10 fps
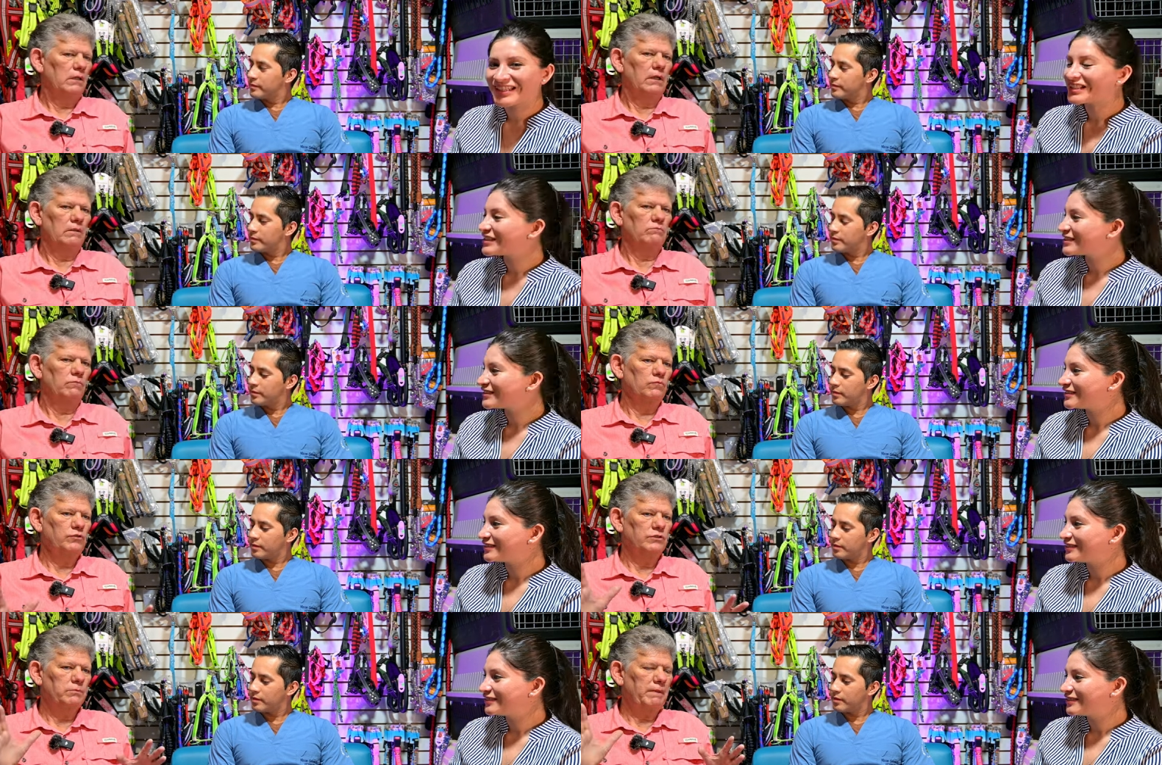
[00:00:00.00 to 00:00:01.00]

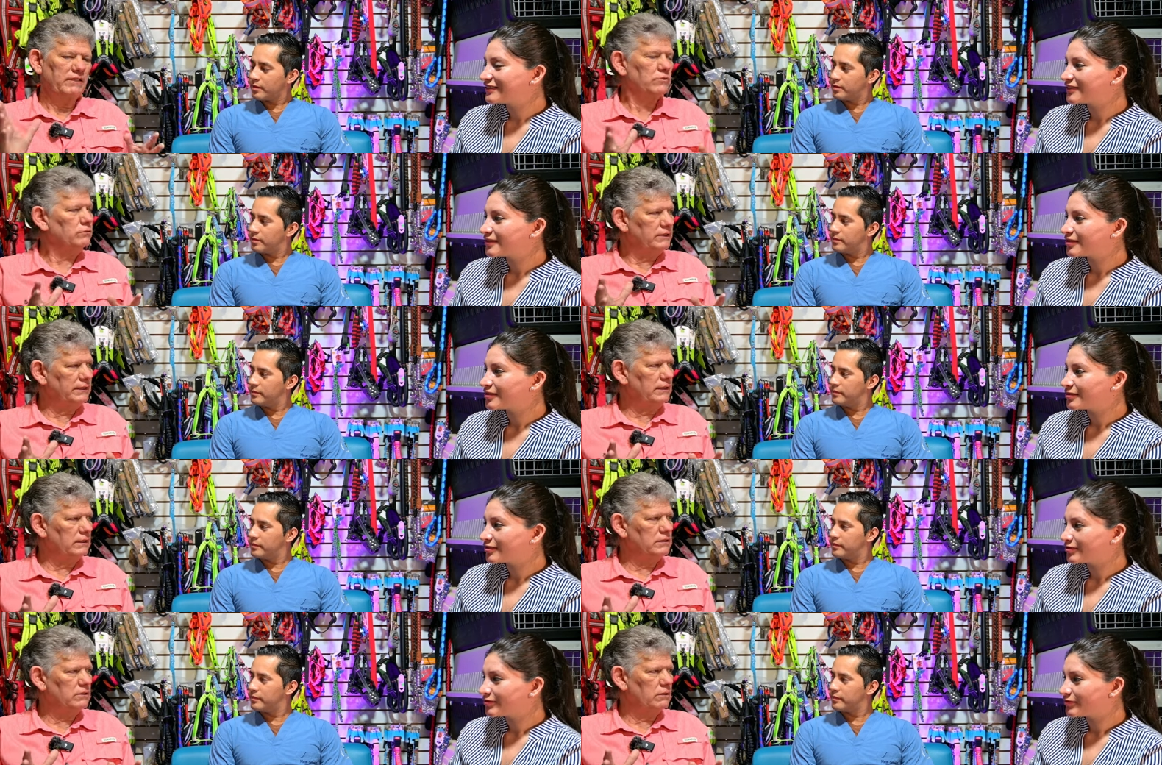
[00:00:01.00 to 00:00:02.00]
Speaker 1: your specialty
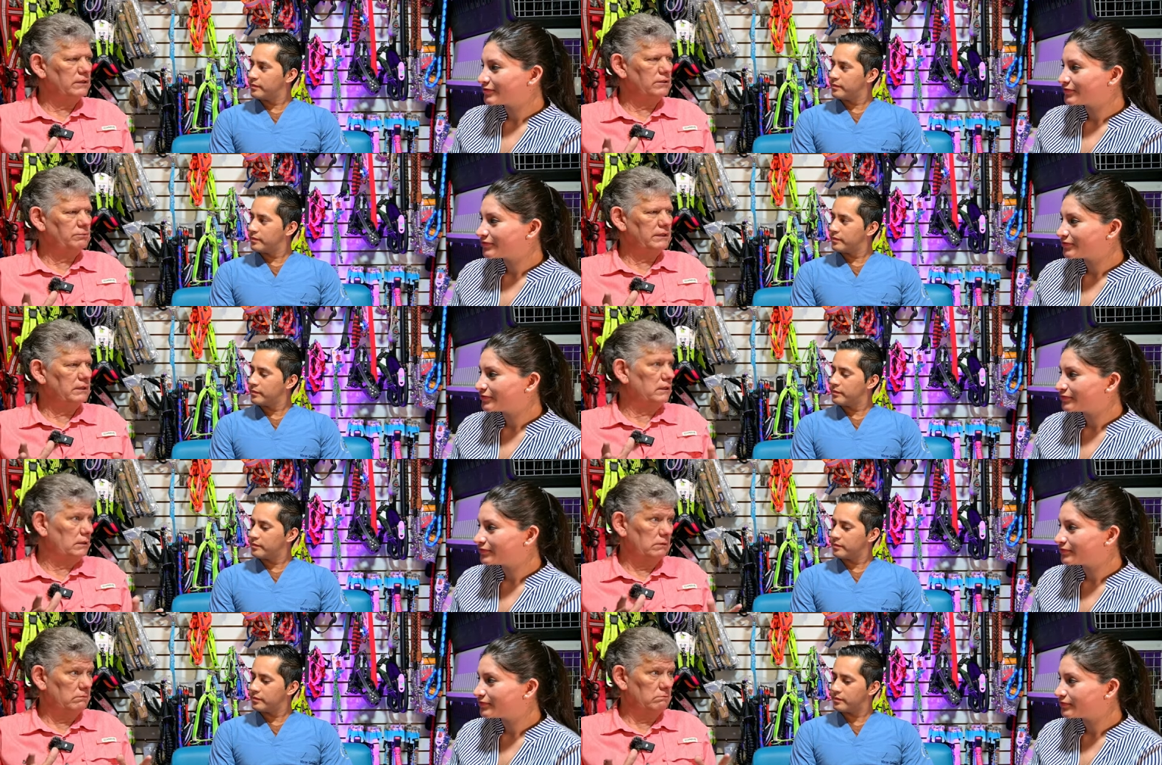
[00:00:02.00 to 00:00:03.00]
is going to
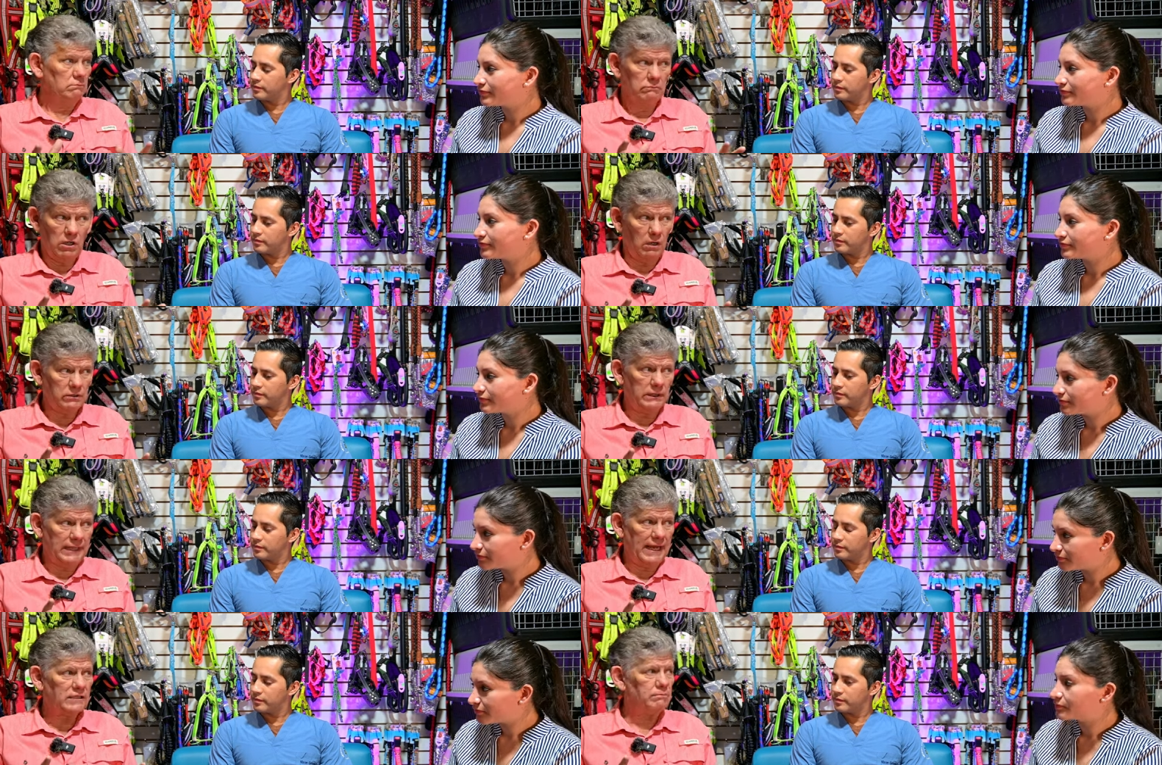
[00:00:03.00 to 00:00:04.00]
be dogs and
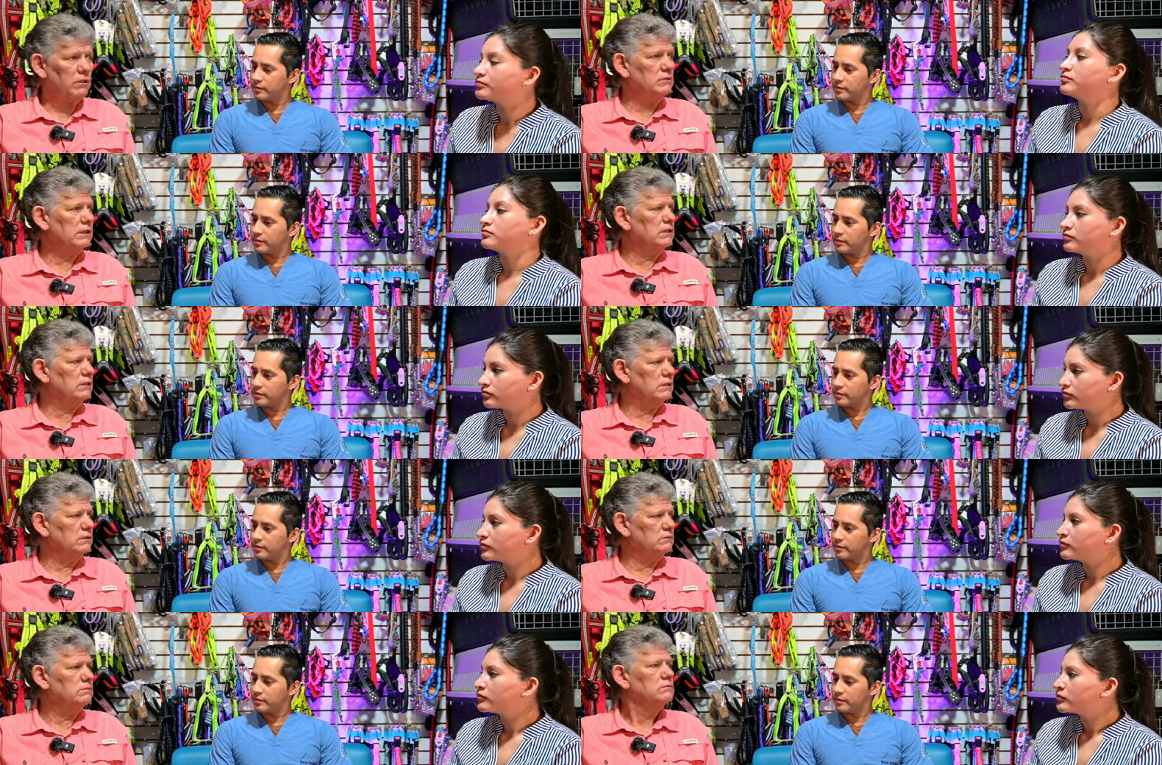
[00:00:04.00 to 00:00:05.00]
cats mostly,
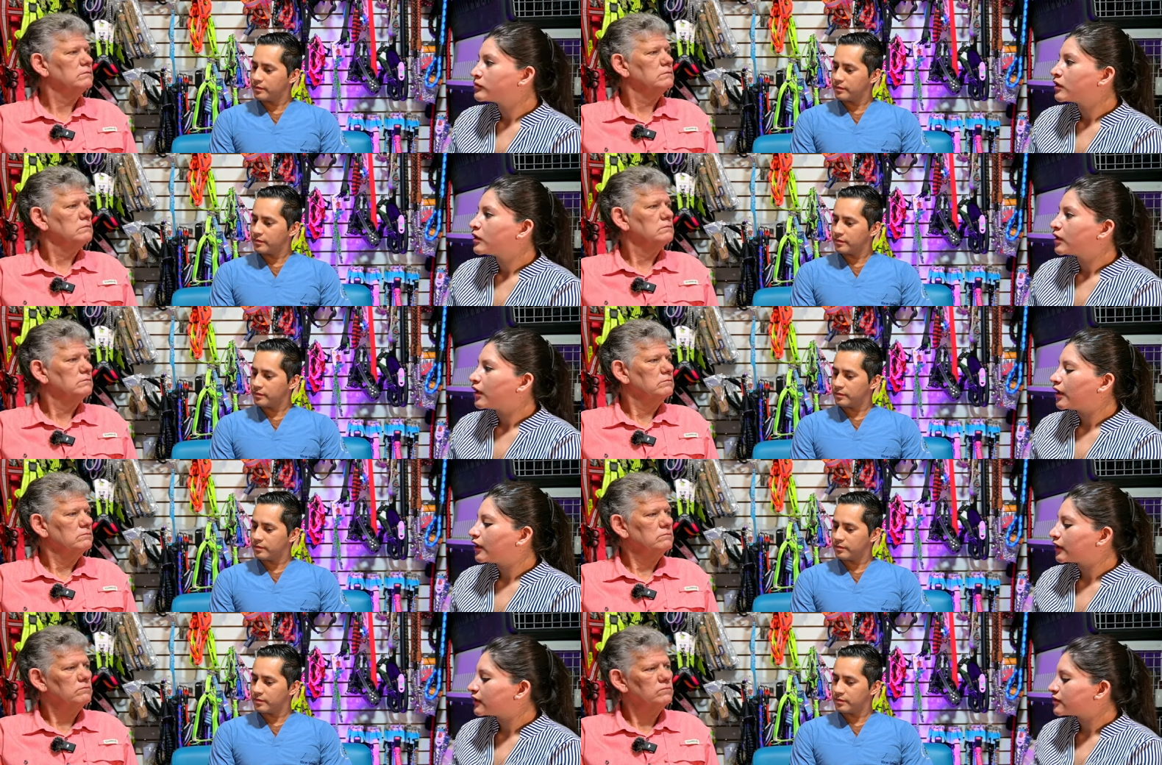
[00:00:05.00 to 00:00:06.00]
or?
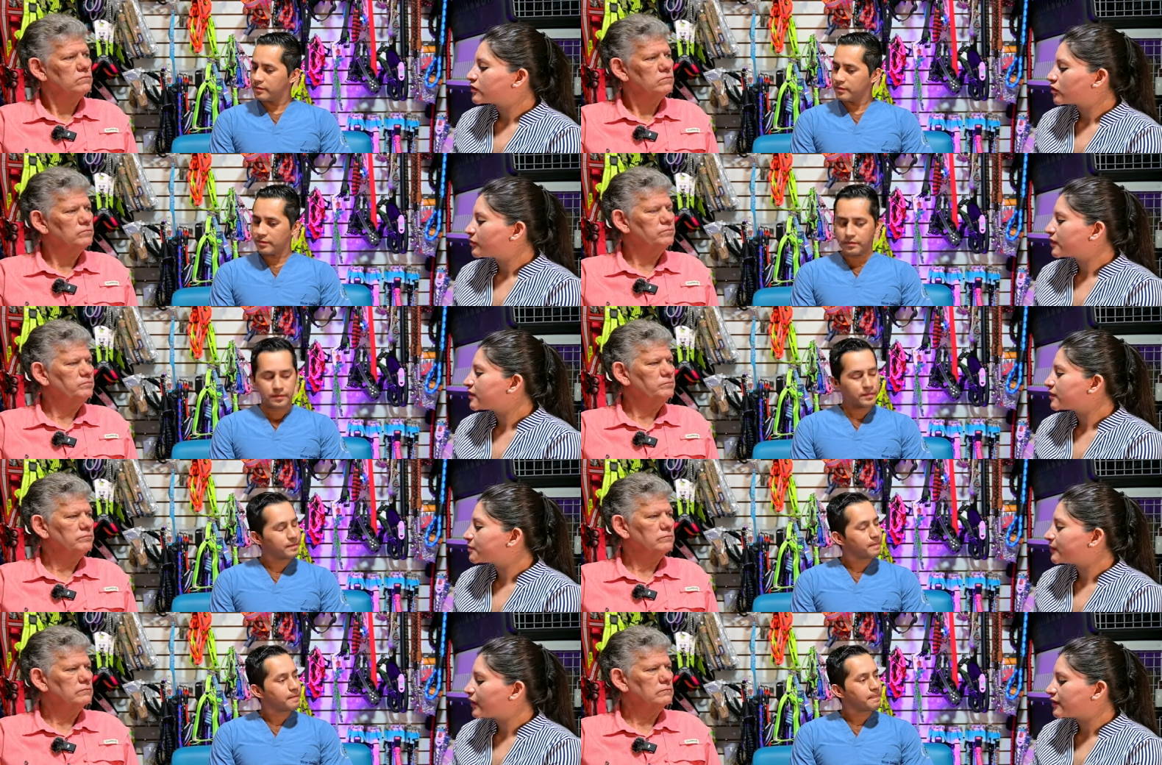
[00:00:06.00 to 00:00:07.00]
Speaker 2: Que si solamente
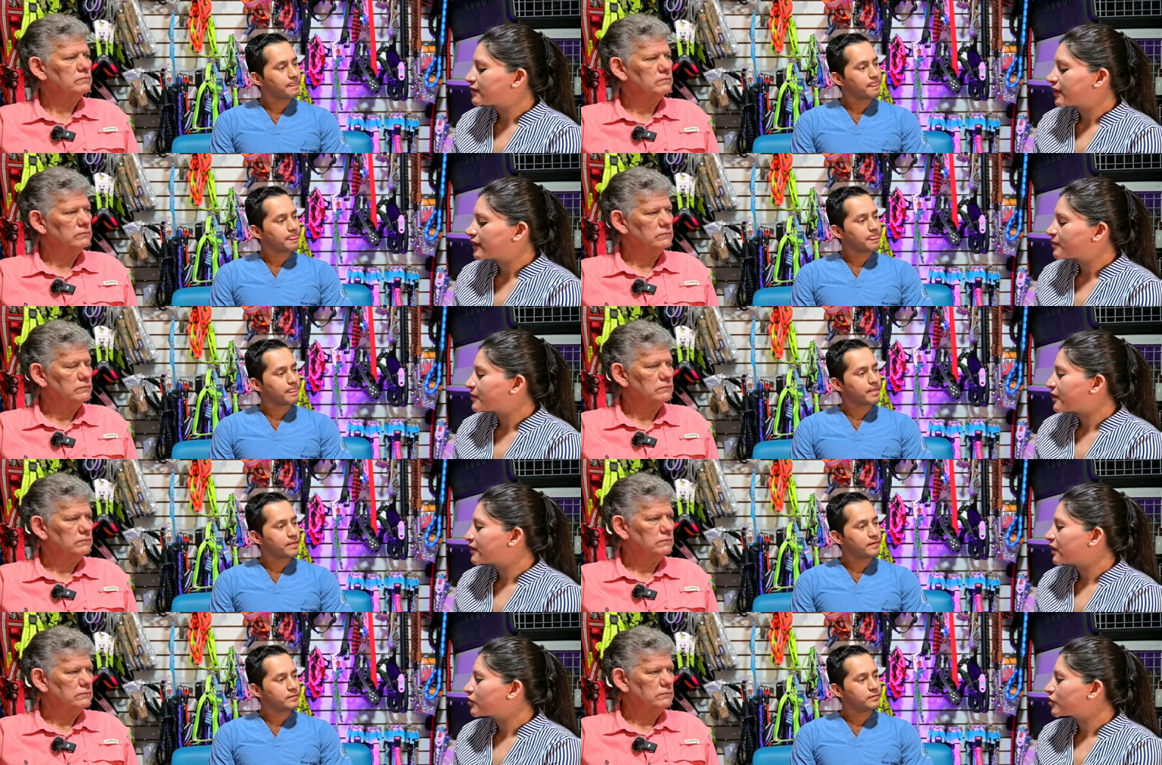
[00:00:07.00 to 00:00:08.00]
están
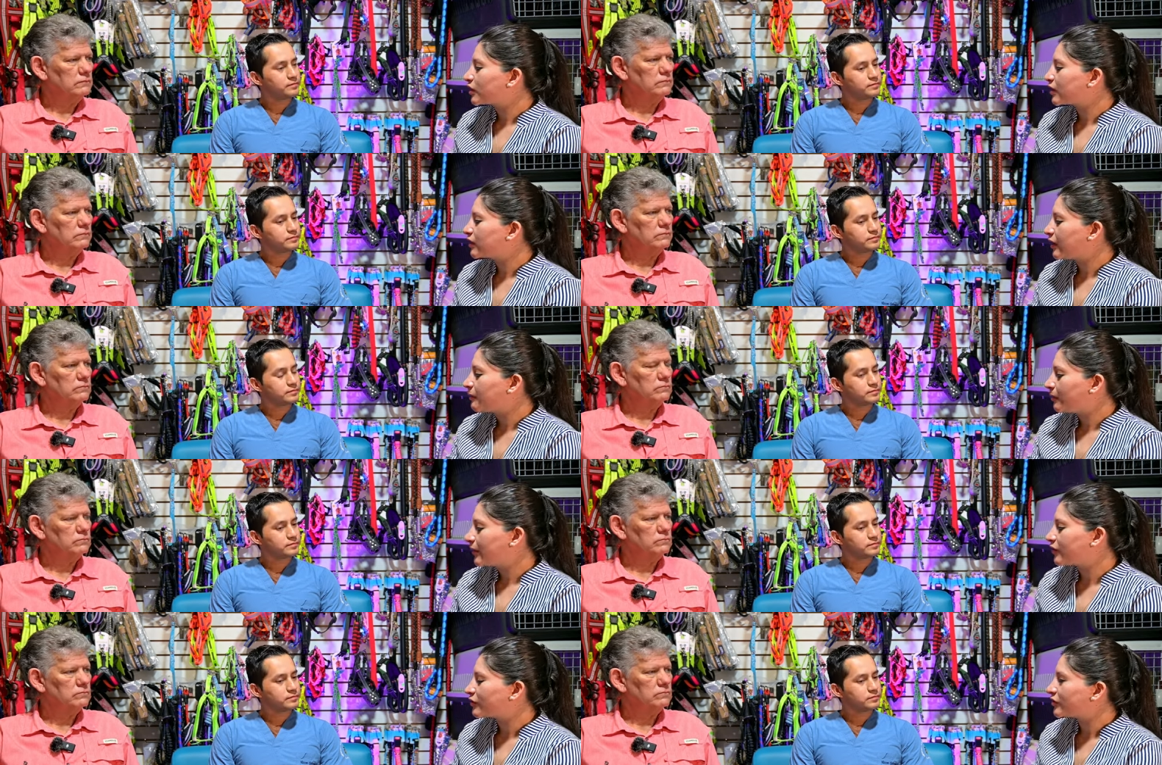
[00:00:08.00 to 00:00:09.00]
especializados en
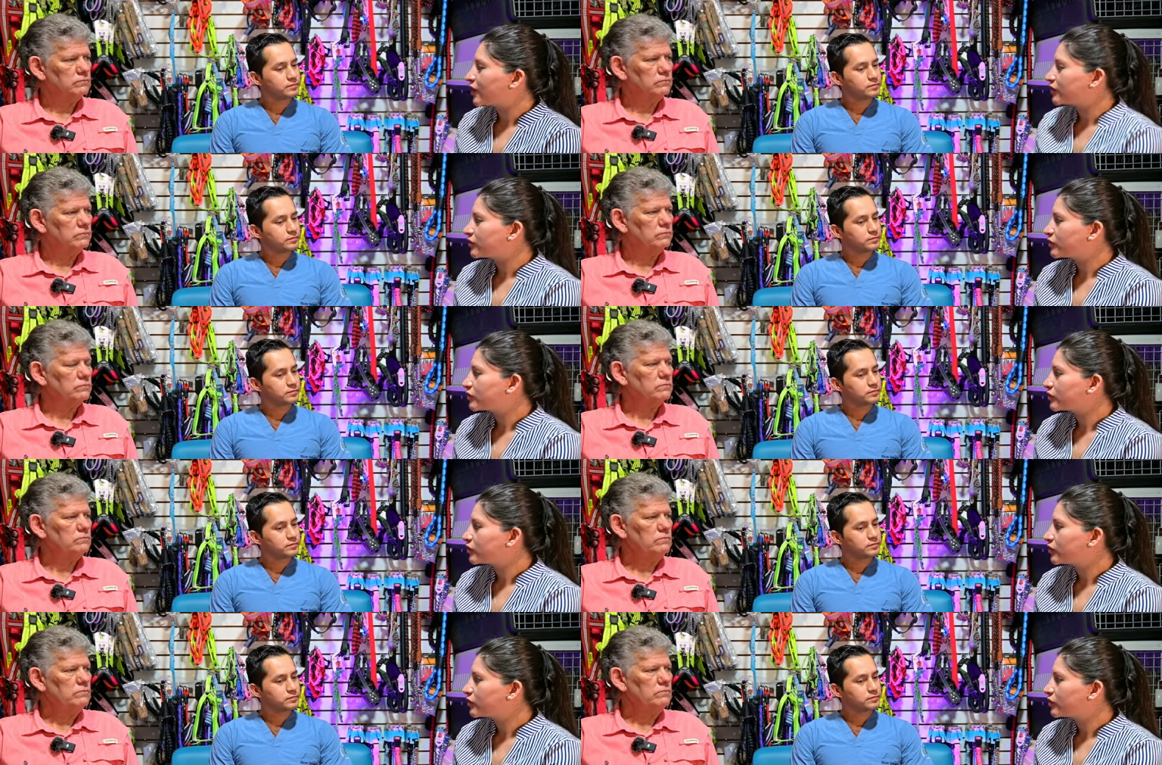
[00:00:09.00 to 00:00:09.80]
perros y gatos.